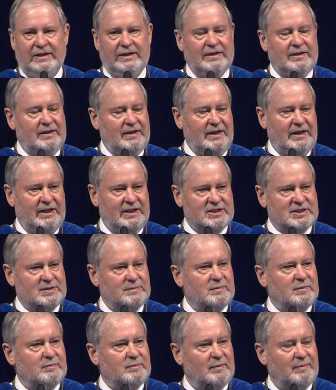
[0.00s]

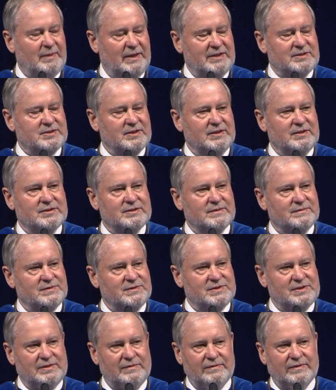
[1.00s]
inestimable blessings of
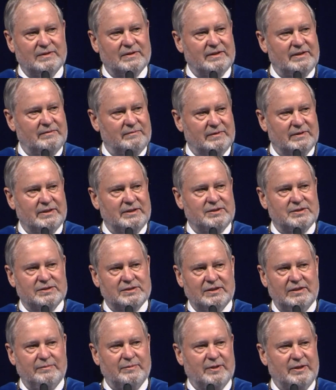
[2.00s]
civil and
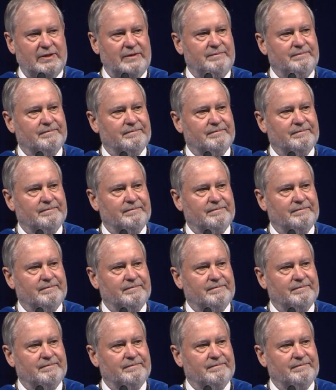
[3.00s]
religious liberty.